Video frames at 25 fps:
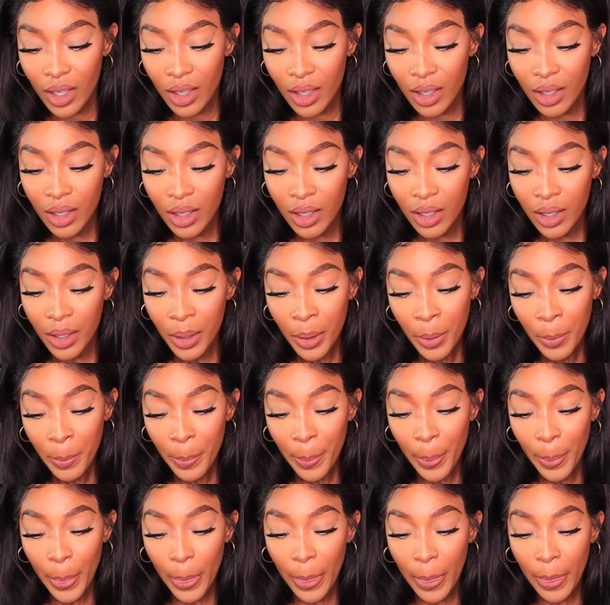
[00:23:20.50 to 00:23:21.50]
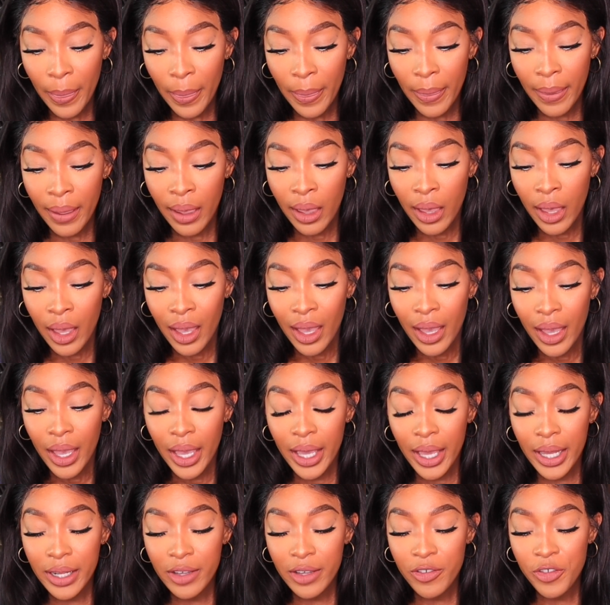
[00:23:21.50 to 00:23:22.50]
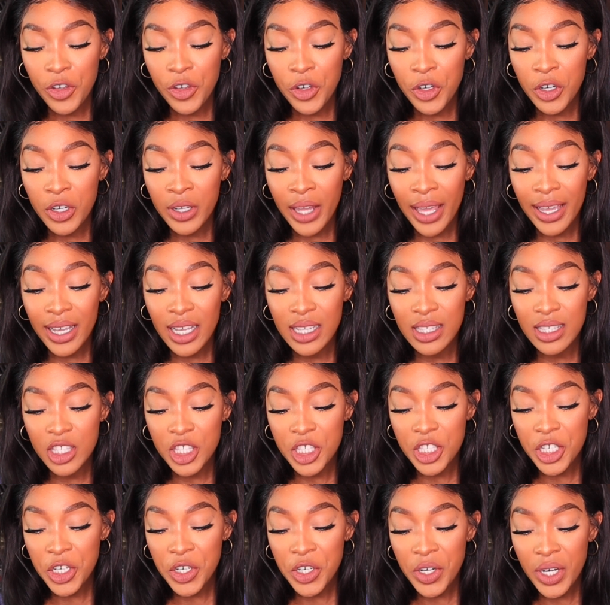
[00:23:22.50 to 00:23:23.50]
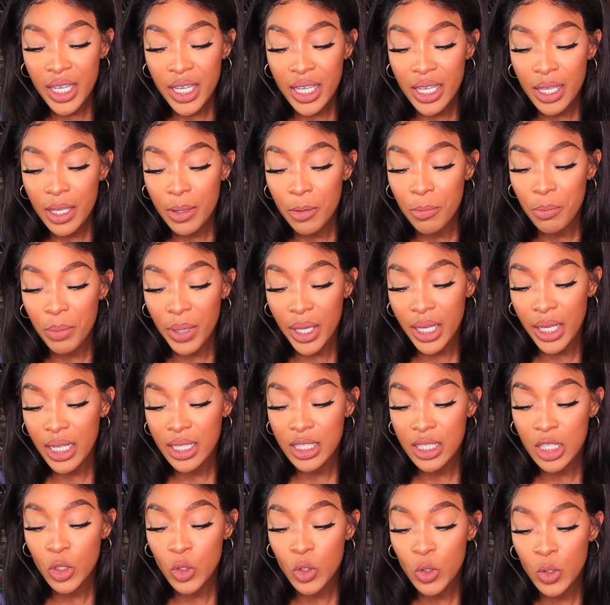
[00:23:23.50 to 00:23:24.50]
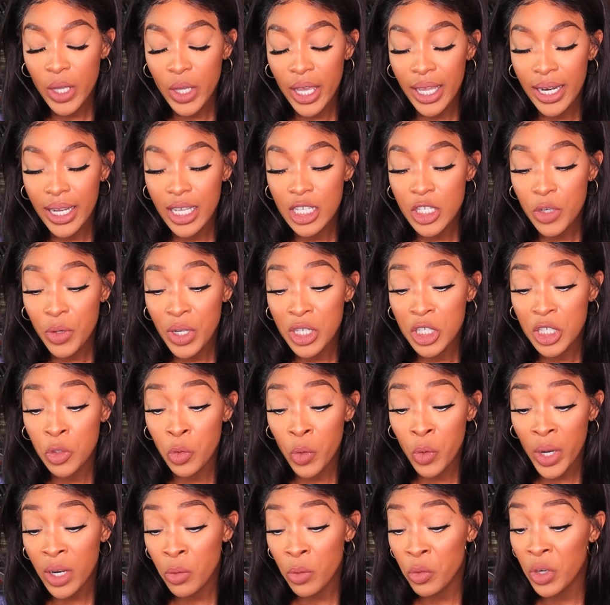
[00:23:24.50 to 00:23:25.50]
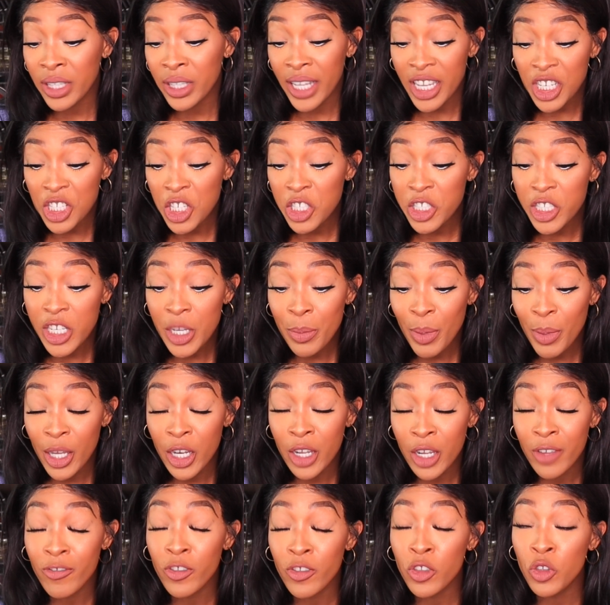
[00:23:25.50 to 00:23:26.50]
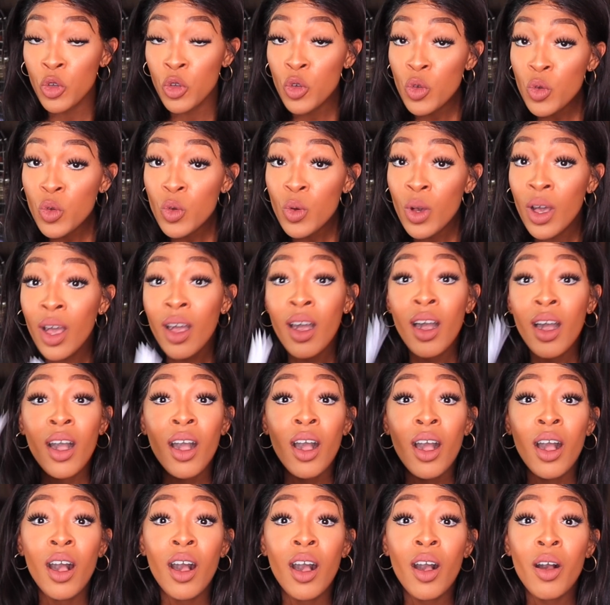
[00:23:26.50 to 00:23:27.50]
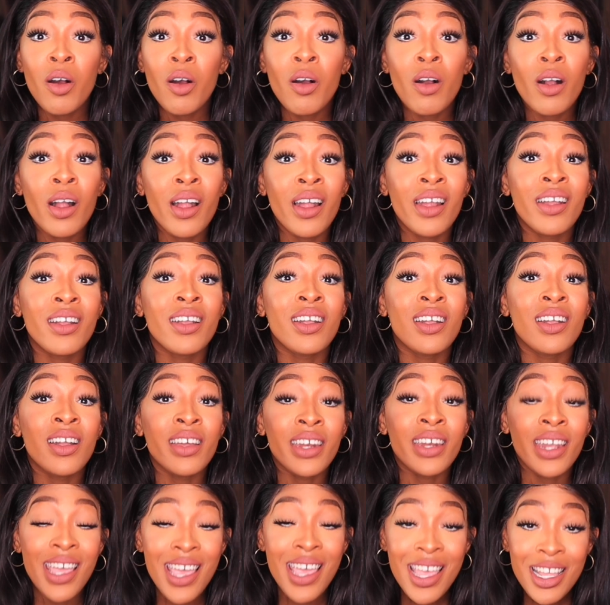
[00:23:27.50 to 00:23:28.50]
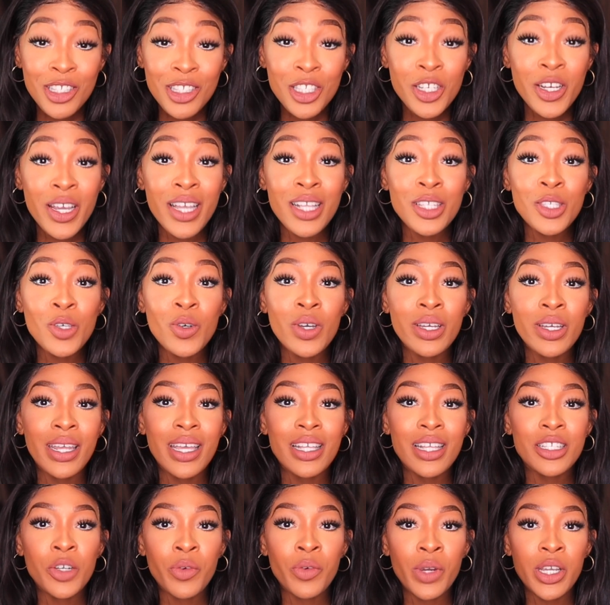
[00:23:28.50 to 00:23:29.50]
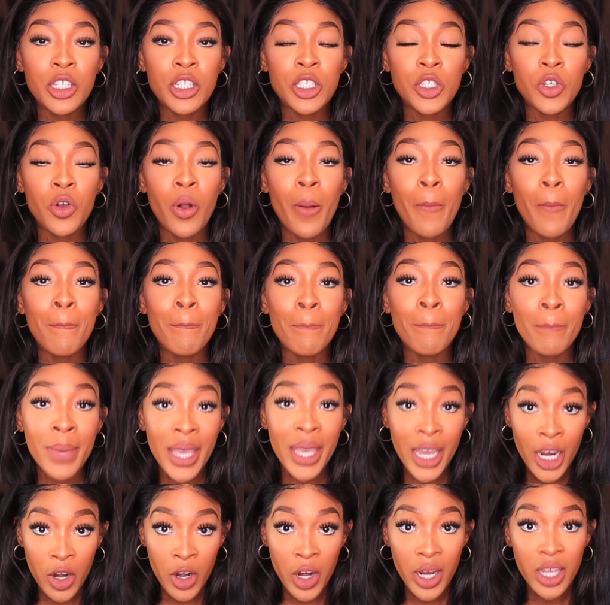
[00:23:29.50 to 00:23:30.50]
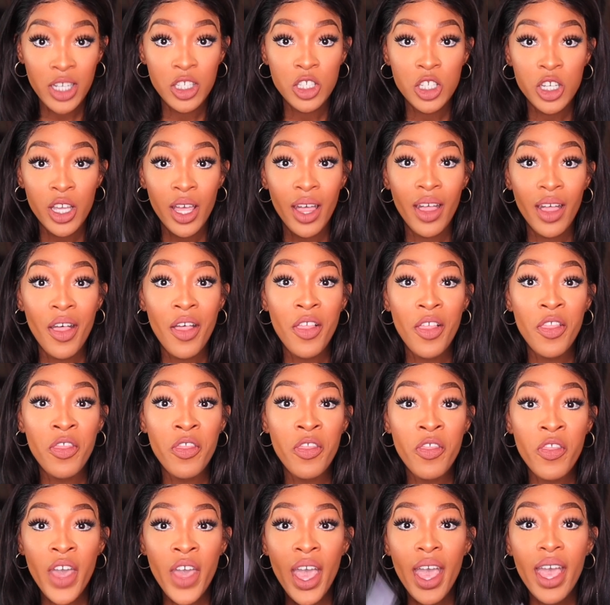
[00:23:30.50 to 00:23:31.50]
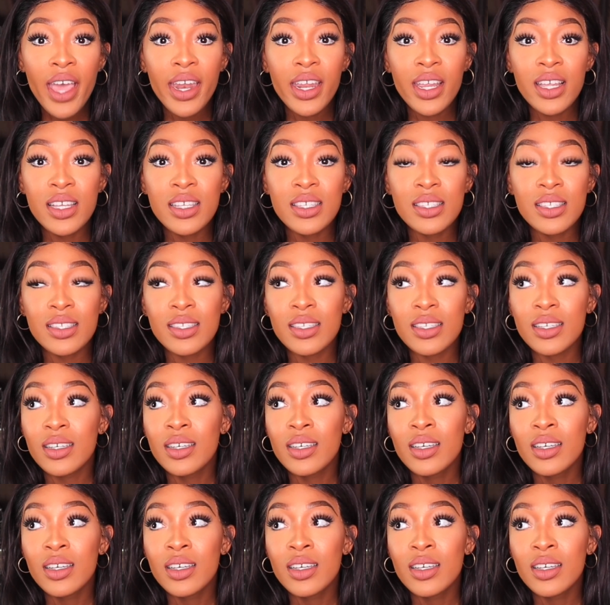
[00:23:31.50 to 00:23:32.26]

And if you're like considering being into an interracial relationship, and if you are gonna enter into an interracial marriage, that is,